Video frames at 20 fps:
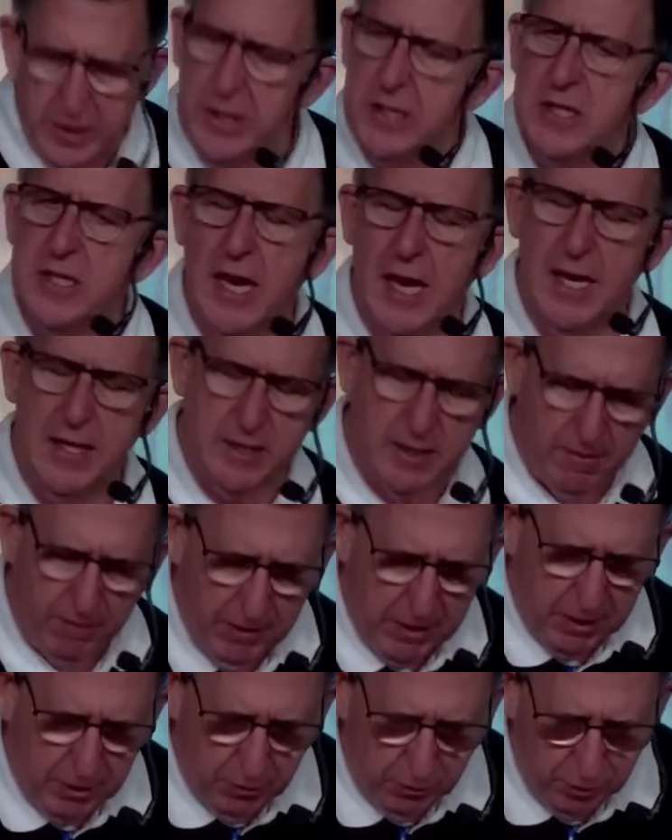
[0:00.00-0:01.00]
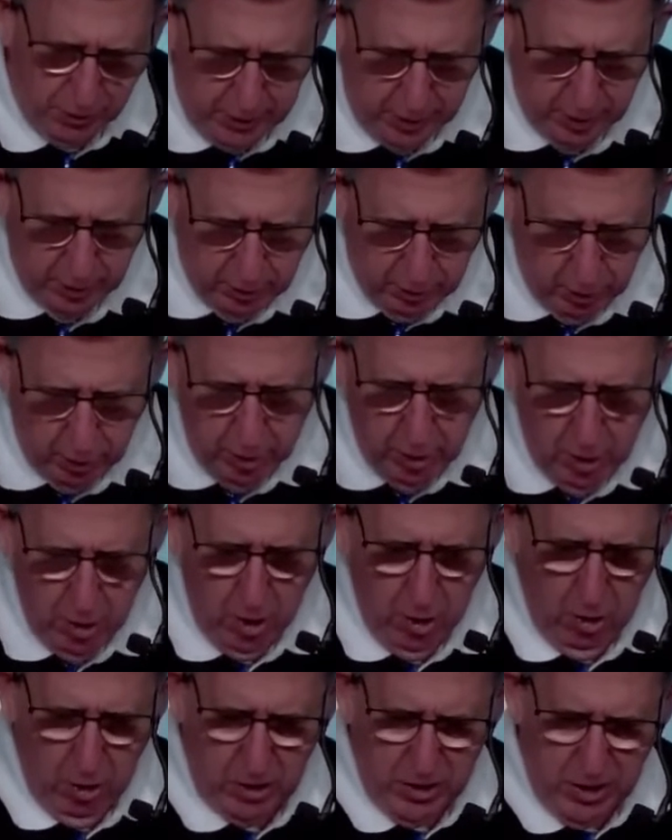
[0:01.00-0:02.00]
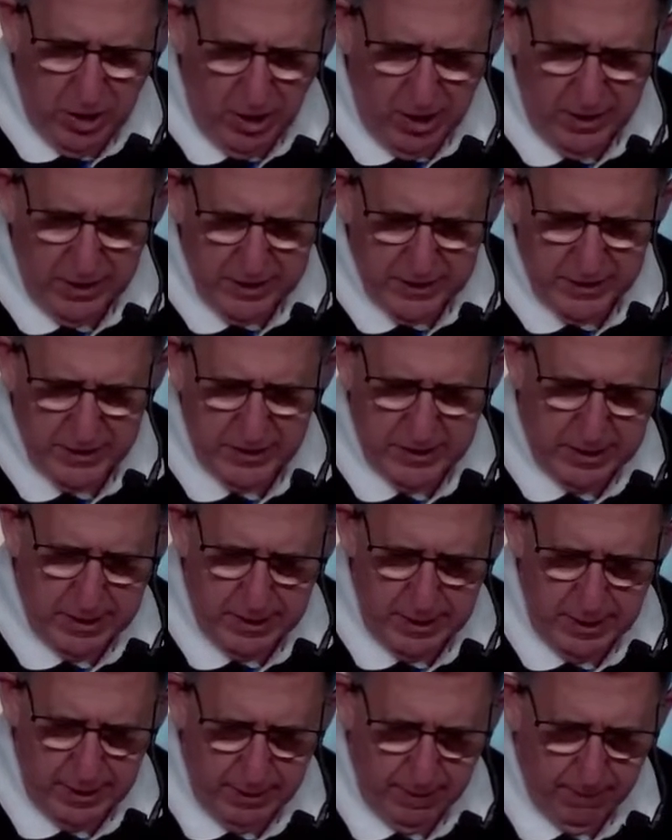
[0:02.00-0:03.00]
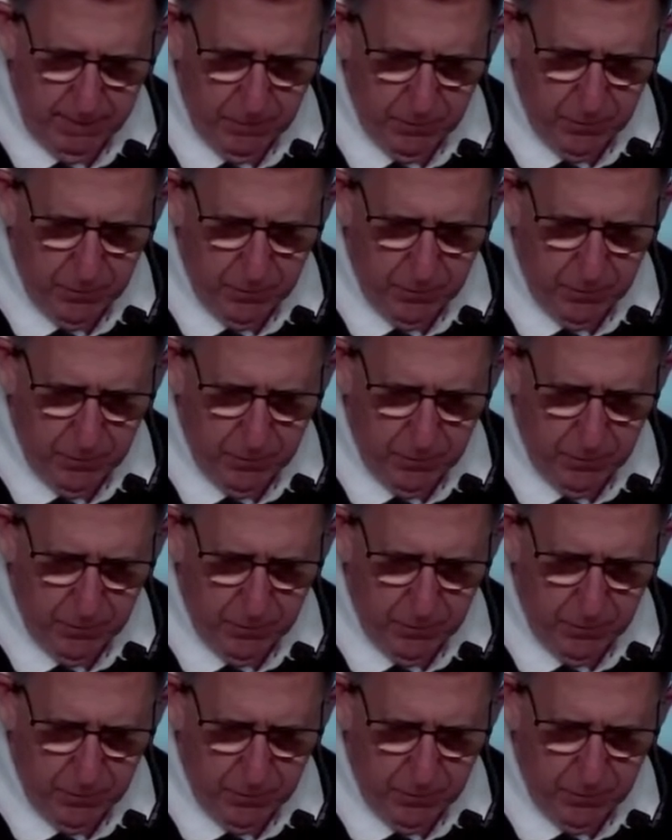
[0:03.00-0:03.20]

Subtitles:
excessively critical or condescending.